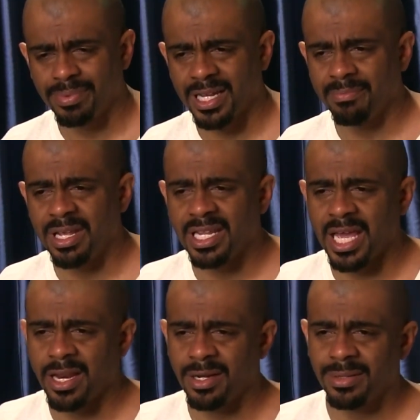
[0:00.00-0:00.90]
play the
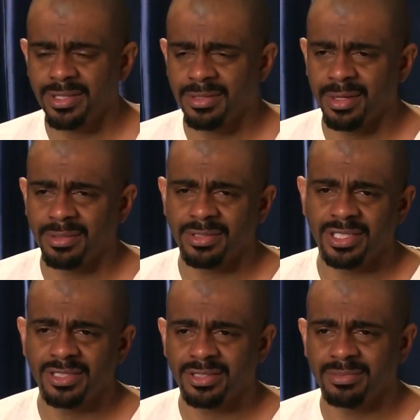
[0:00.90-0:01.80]
mediator. She
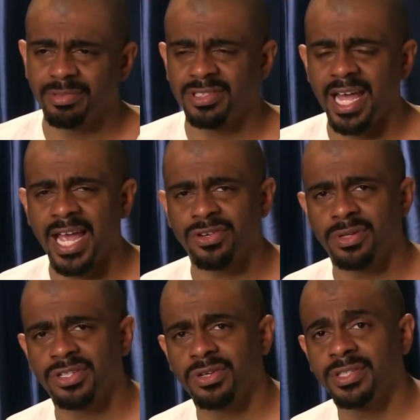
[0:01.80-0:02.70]
put the
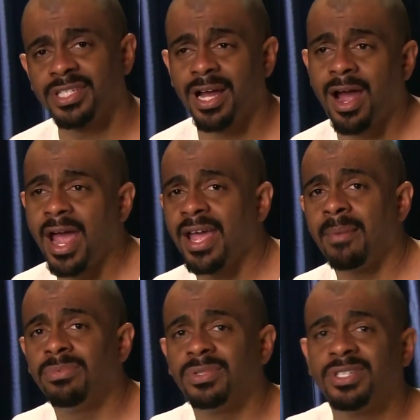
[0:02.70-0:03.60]
angel on her shoulder and said, "All right,
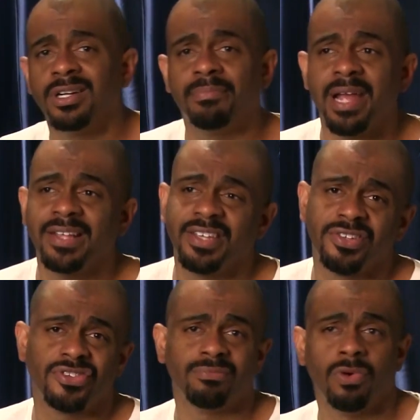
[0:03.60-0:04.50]
I'm gonna return the pants and
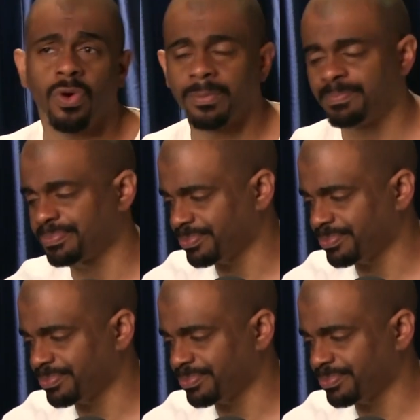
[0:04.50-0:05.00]
get you some more."